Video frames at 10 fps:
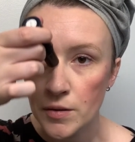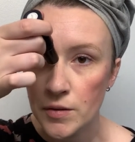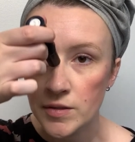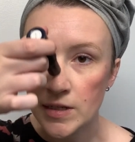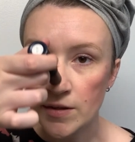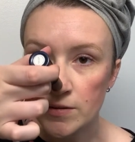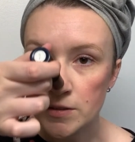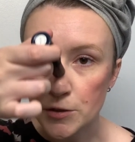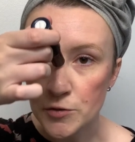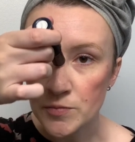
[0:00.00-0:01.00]
down the
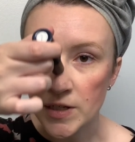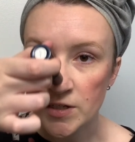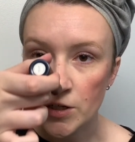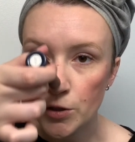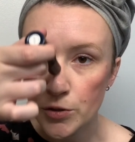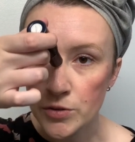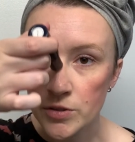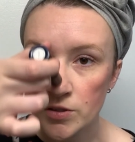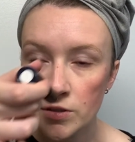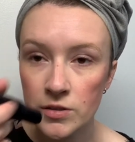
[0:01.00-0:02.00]
center of my
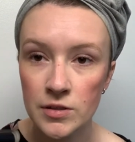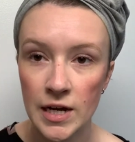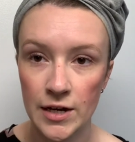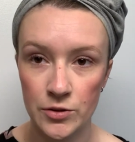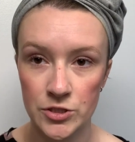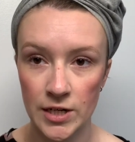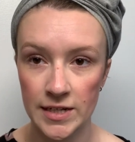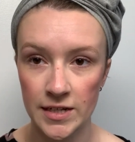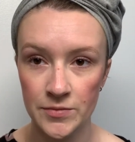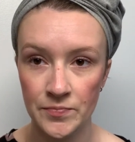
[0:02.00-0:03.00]
nose, I always try to
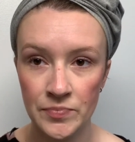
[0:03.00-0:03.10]
get,